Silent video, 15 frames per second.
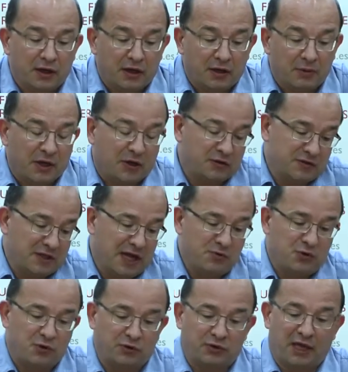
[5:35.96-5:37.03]
because now
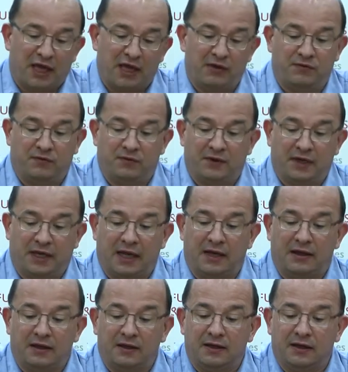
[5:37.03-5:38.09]
you could have again